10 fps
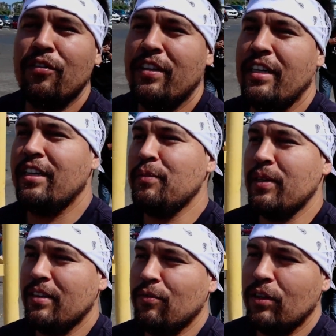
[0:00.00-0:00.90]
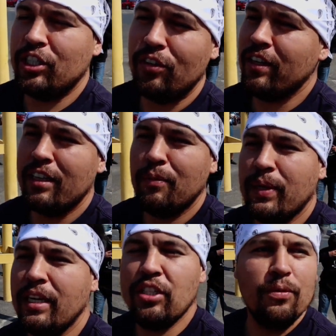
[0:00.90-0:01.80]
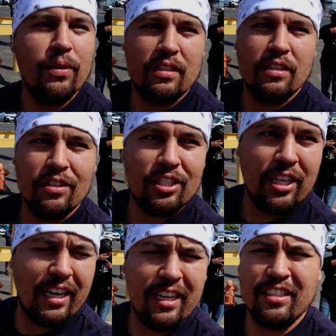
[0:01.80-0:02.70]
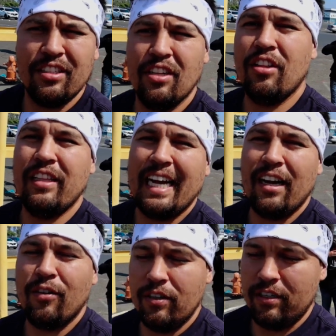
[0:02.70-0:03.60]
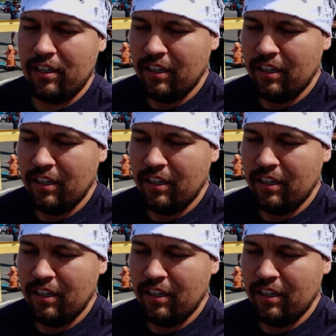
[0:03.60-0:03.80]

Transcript: over there, but when she was at the beach, she wasn't so shy. She's all loud.